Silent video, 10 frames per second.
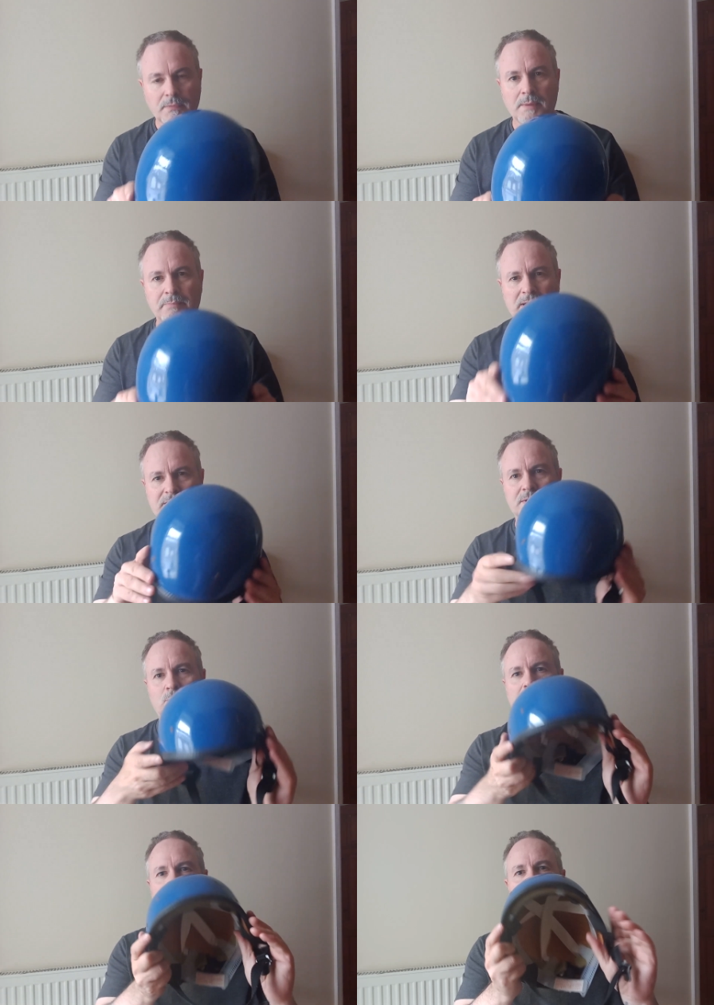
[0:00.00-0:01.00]
But
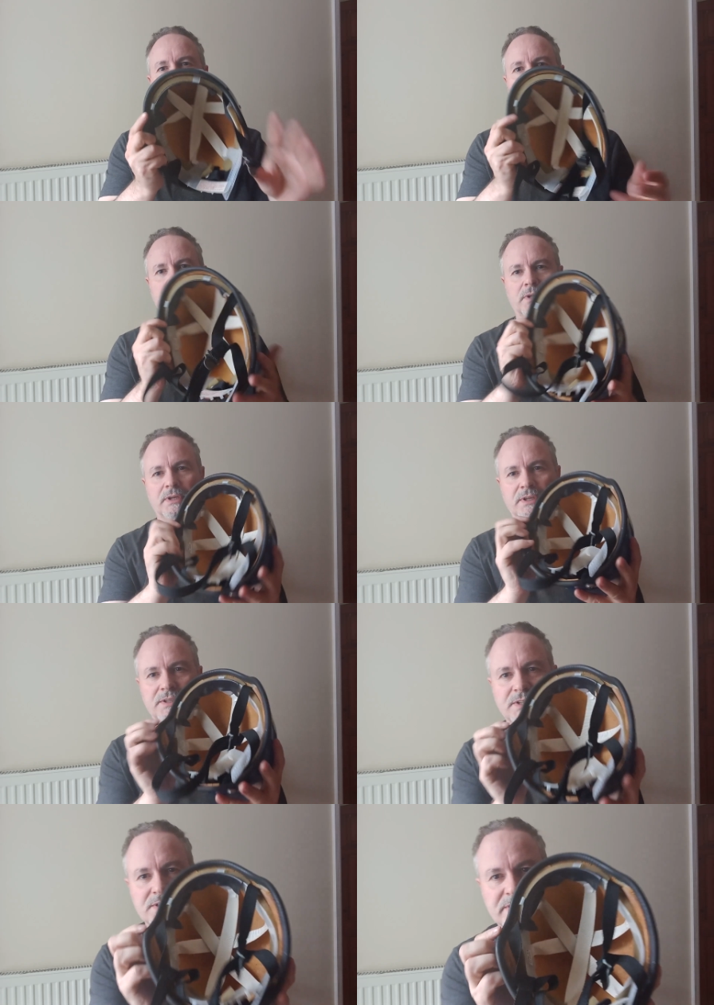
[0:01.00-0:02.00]
why do I want a
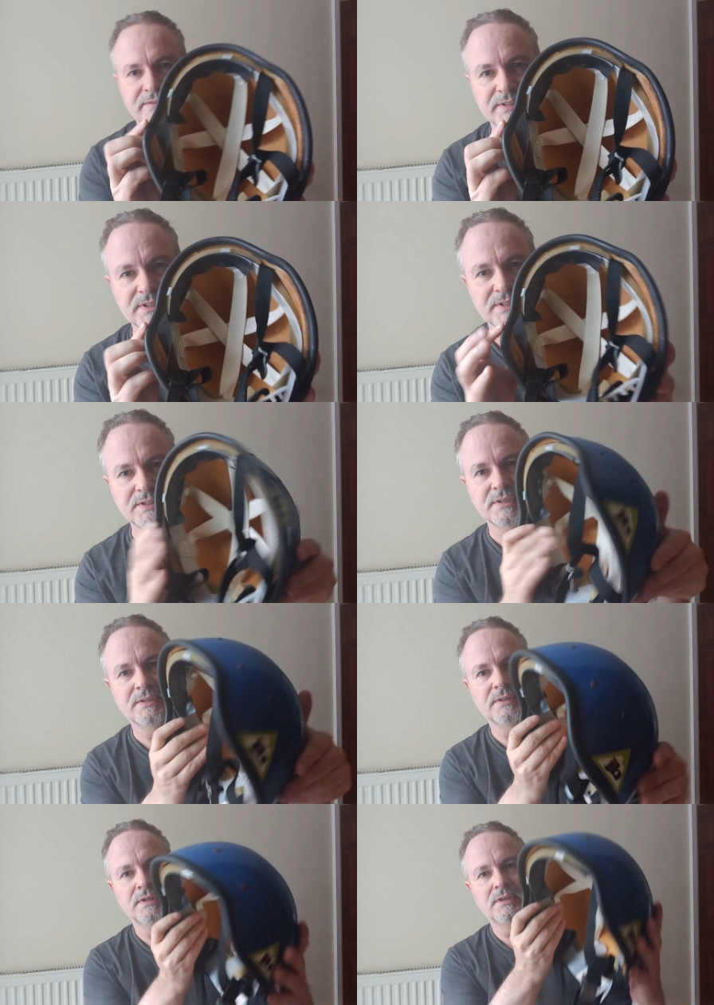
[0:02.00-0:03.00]
1970s
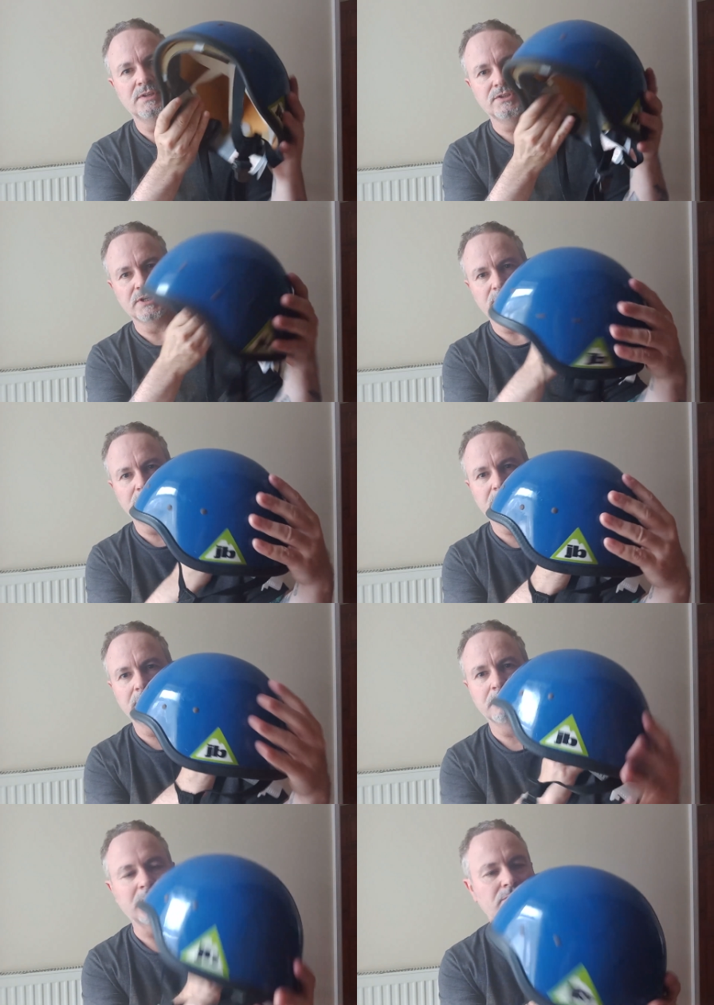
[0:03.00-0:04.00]
genuine
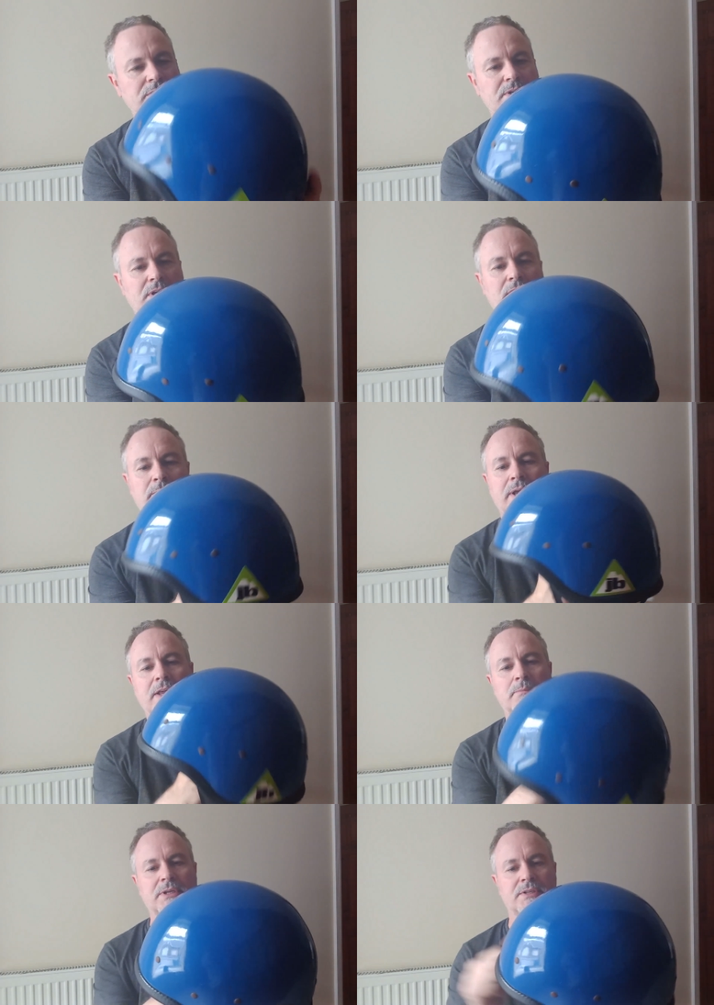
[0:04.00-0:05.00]
mountain climbing
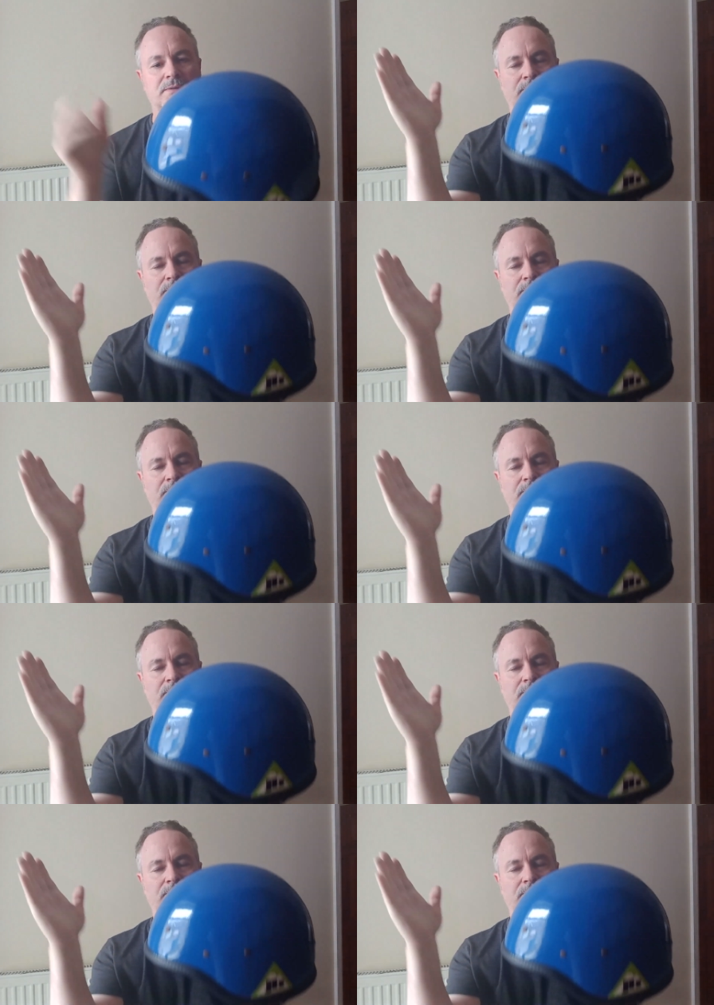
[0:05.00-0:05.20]
helmet?